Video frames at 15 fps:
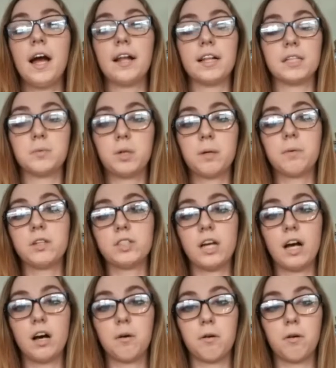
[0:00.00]
And that's pretty much
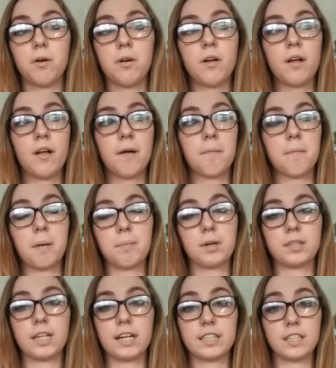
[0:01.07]
how my
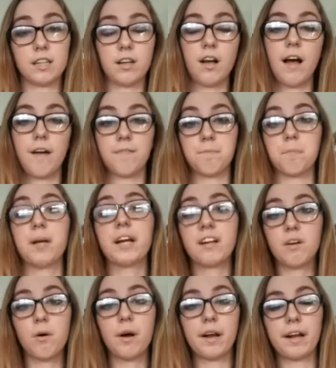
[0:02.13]
book takes have been
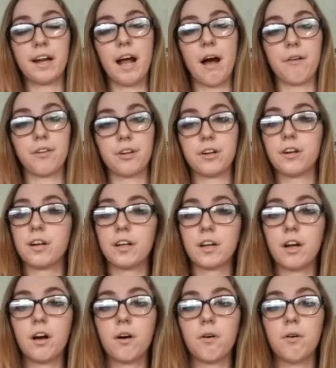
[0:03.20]
going and how they're going to
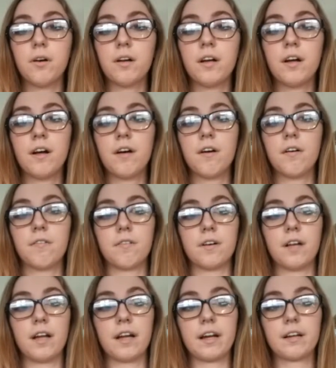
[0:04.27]
go for,
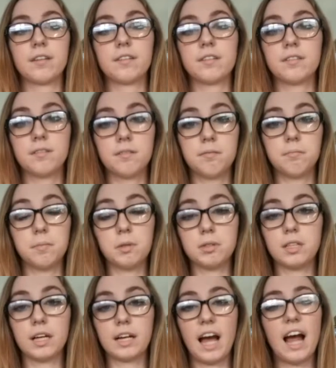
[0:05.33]
like,
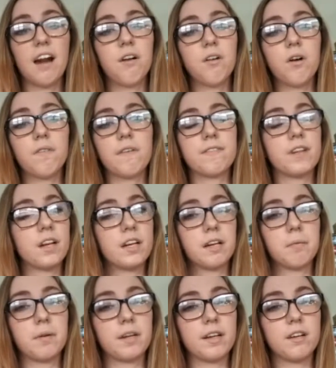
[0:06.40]
music. I don't know if I've done
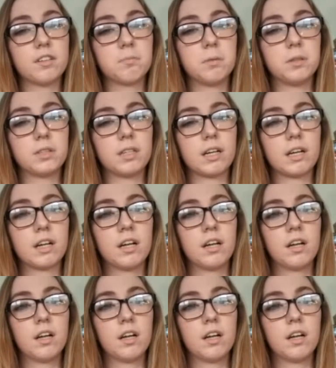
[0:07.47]
anybody else music.